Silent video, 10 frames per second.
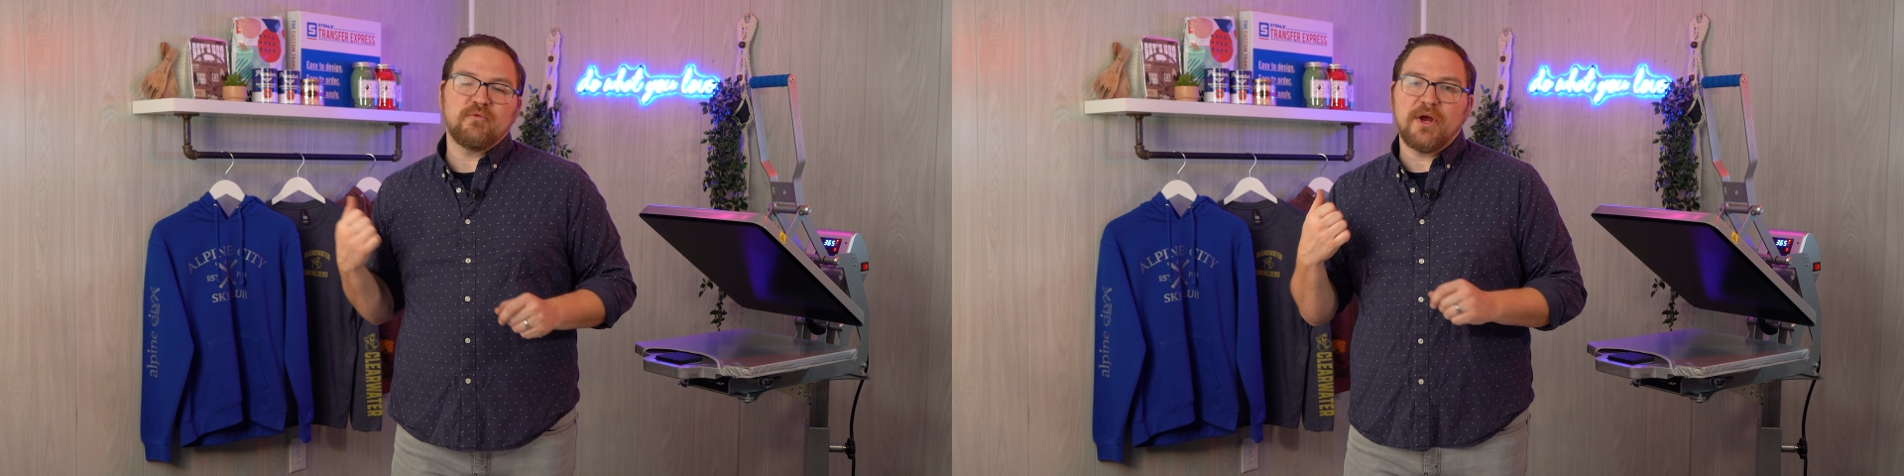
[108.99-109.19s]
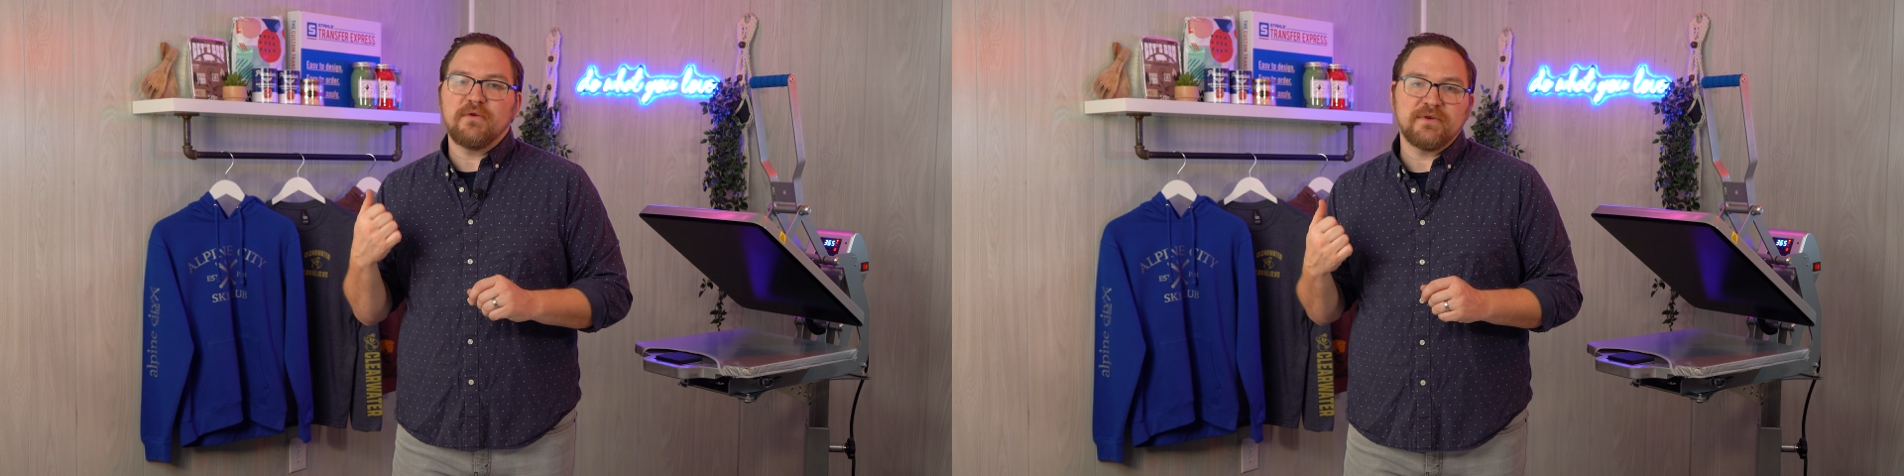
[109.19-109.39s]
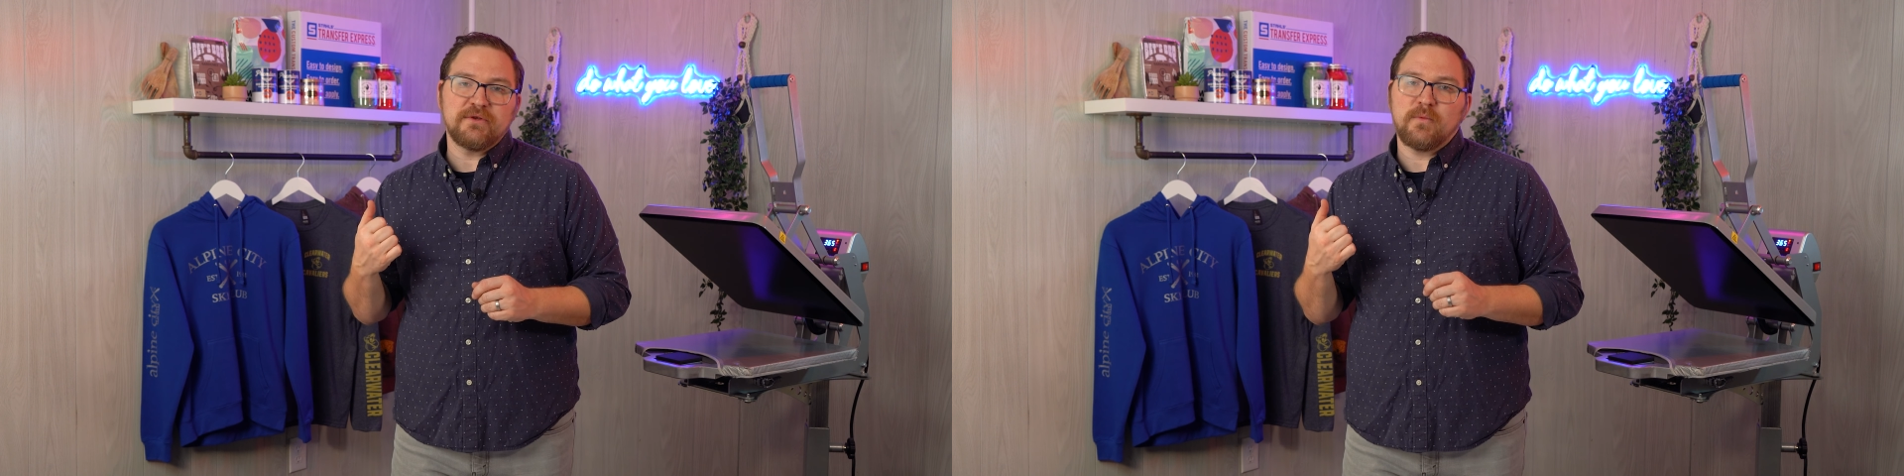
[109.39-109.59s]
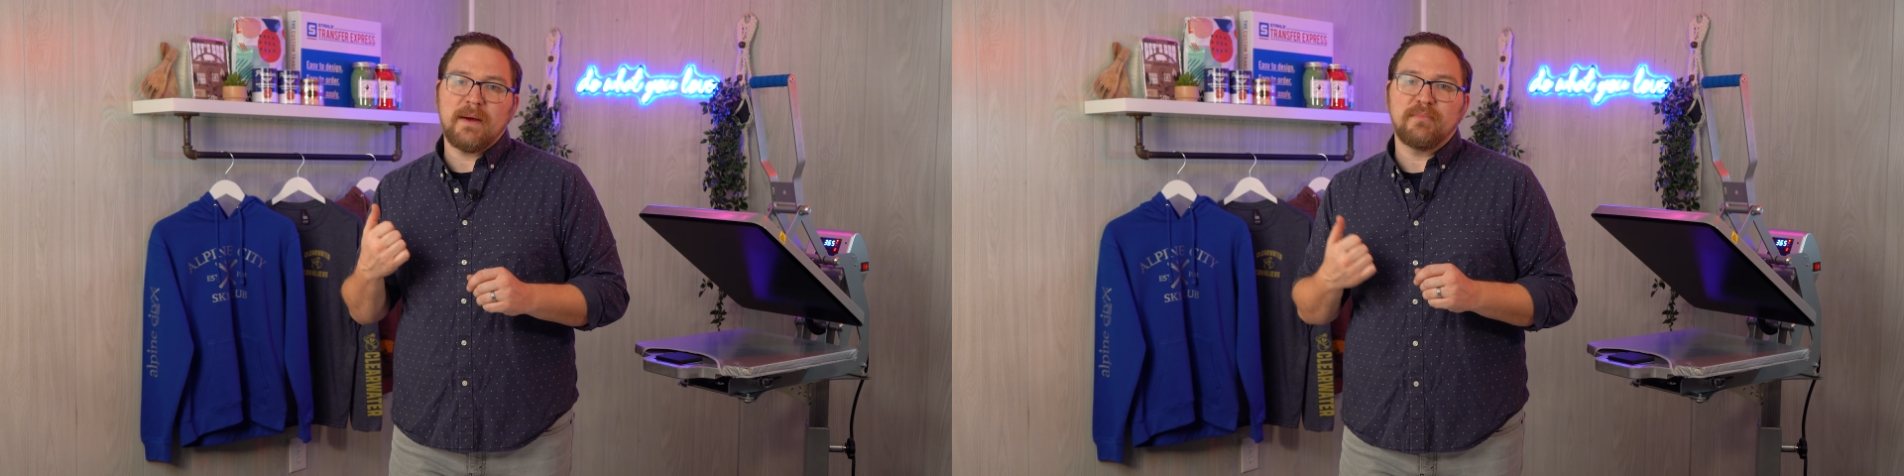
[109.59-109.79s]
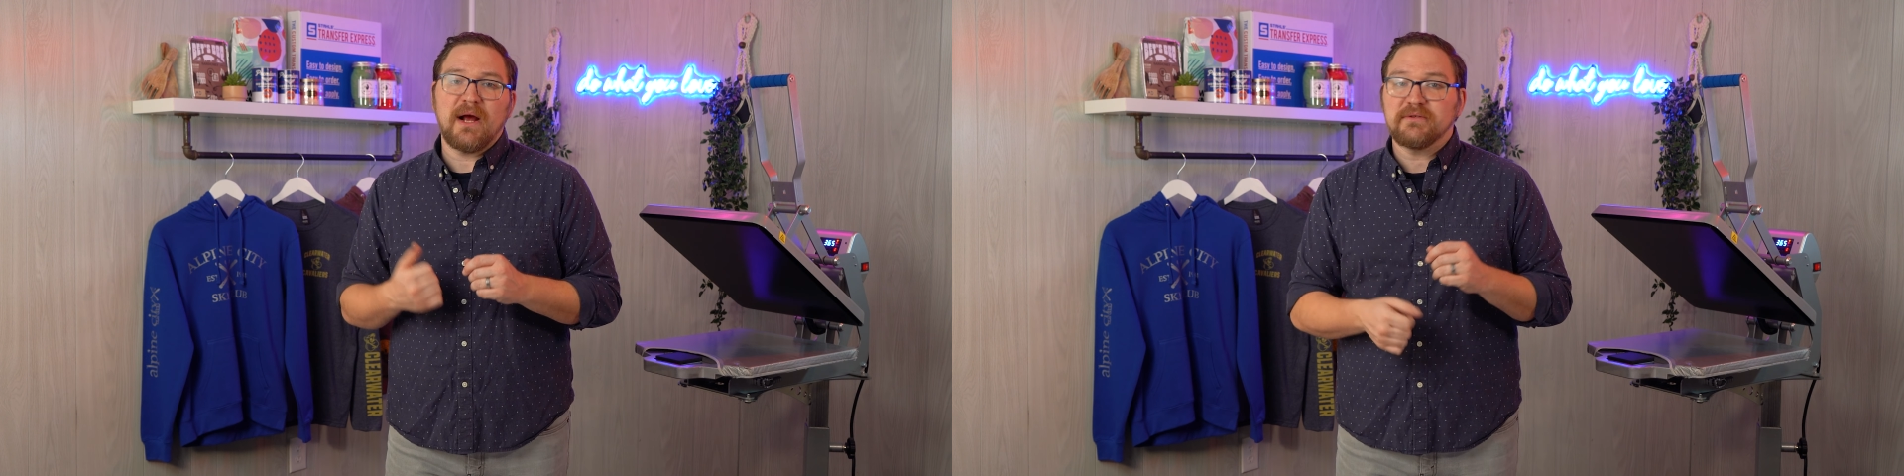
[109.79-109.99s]
right over to their
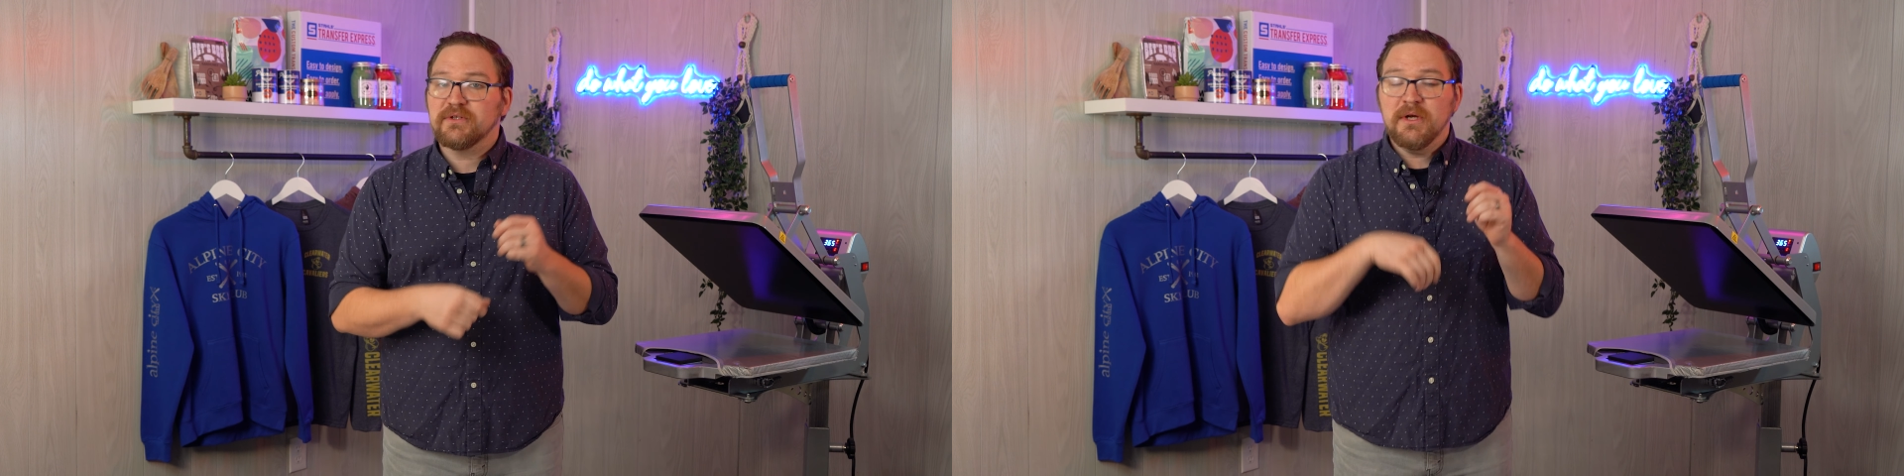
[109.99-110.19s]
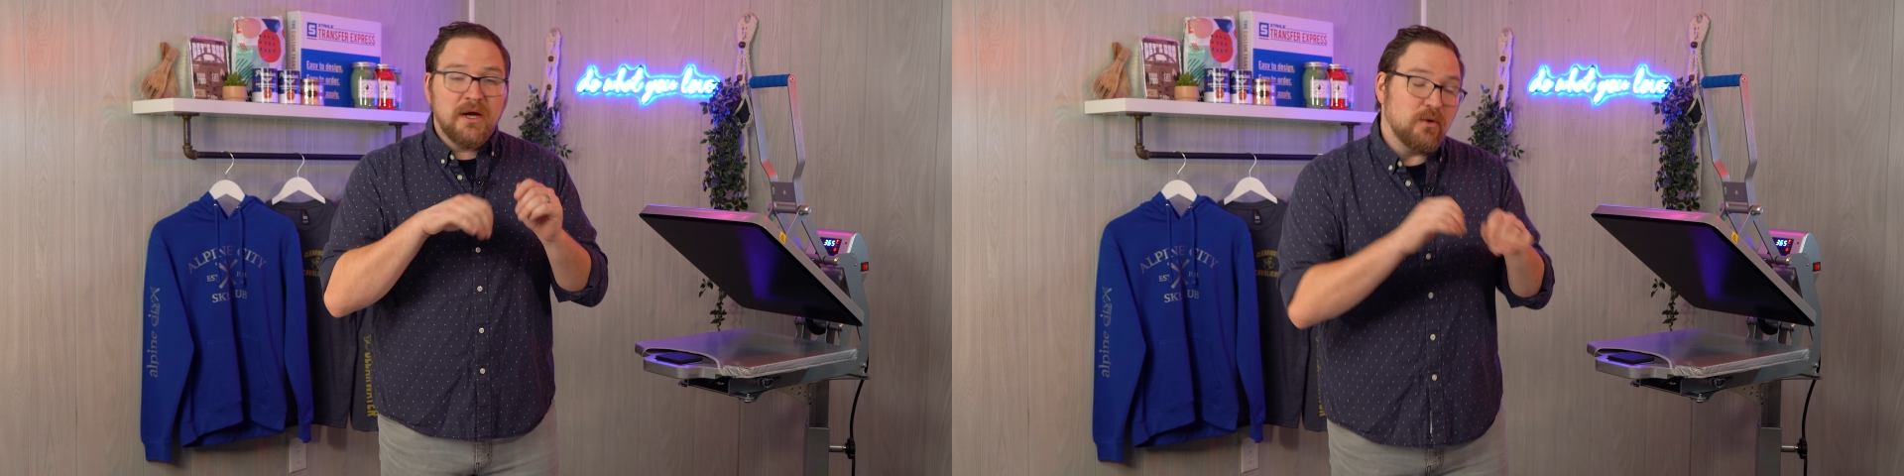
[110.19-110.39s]
web browser